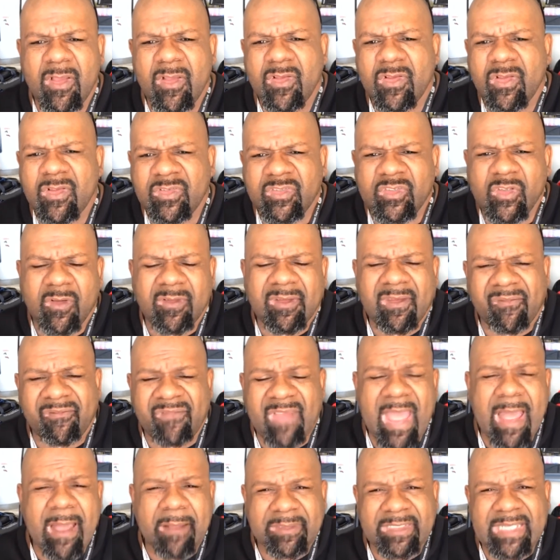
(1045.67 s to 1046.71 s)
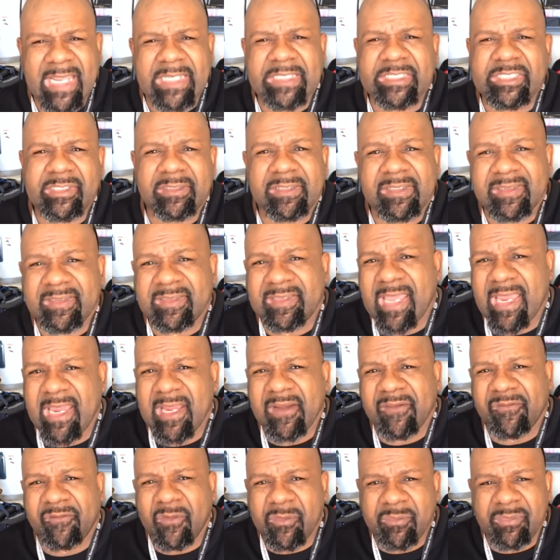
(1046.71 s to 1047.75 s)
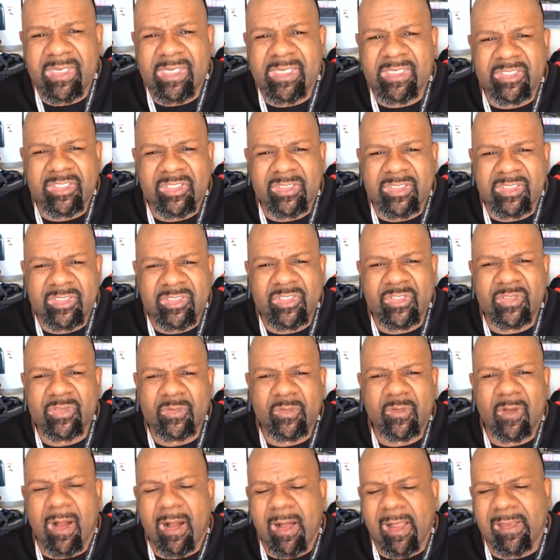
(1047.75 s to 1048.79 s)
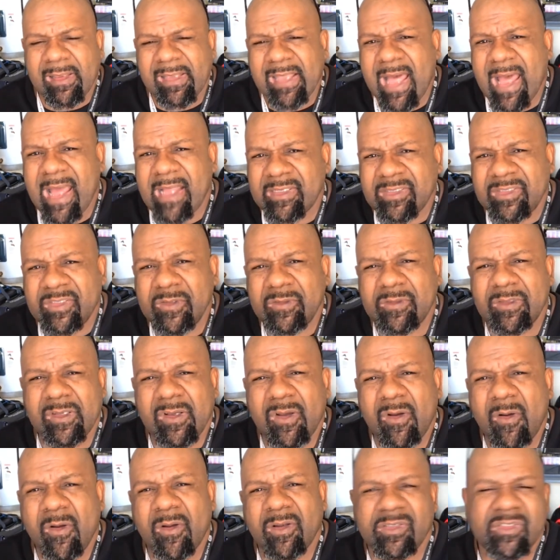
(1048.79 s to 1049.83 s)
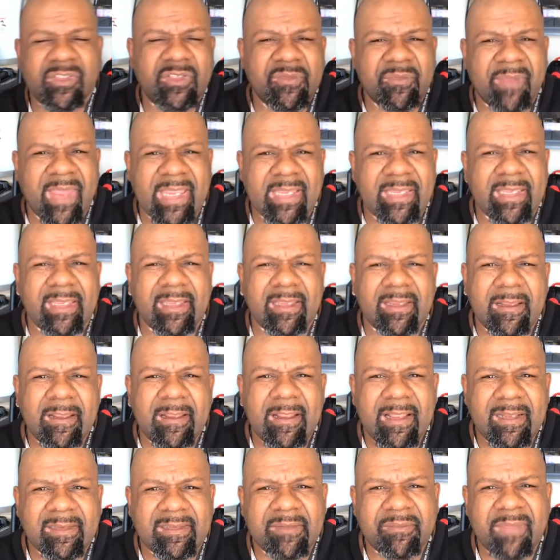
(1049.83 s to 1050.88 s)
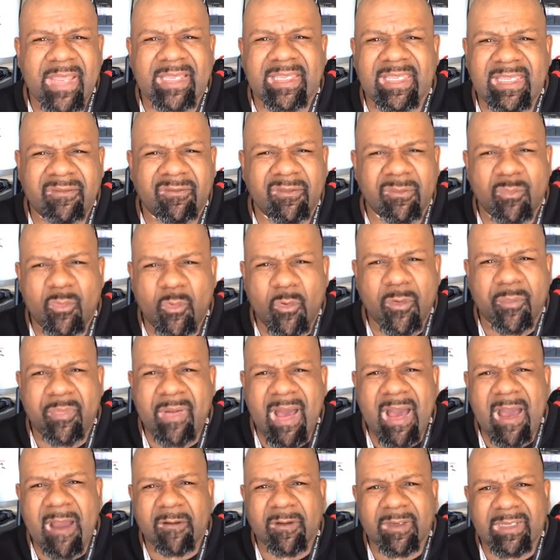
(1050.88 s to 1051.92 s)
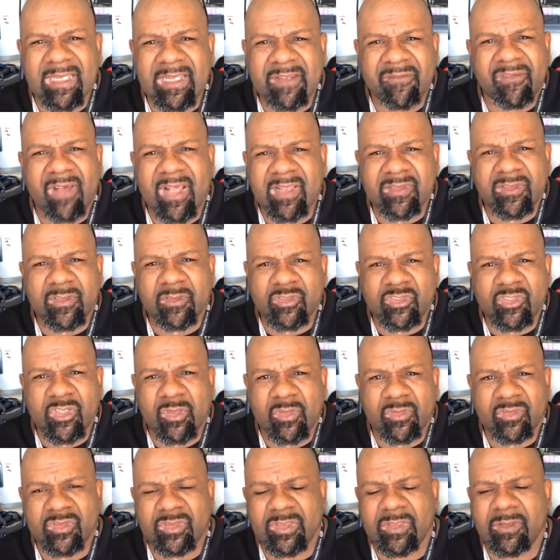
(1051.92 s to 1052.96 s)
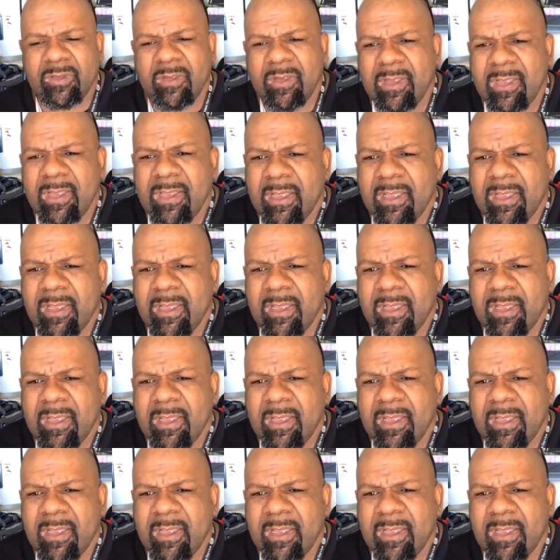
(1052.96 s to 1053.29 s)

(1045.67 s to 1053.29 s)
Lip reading: So the foundation is there for me to do a lot to the car to make even more power if I so chose to.